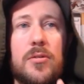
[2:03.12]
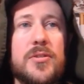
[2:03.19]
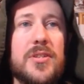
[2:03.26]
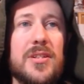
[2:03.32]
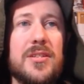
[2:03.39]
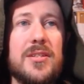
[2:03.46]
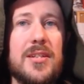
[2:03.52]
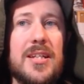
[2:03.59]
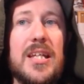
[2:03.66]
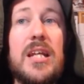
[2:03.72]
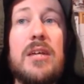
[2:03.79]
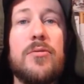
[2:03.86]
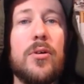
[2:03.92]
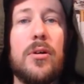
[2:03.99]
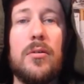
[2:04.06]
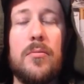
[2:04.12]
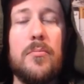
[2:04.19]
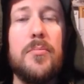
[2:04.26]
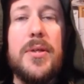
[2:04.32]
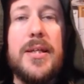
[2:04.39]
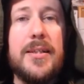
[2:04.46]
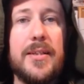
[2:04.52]
the closest
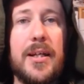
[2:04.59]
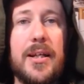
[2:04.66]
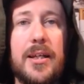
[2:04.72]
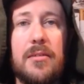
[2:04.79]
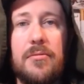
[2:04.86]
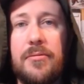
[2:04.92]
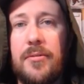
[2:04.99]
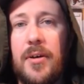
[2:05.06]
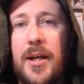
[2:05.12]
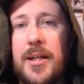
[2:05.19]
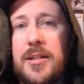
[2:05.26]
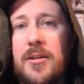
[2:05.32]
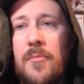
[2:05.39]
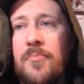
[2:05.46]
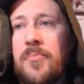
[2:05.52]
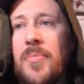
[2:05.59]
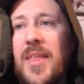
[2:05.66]
evil being that it can find,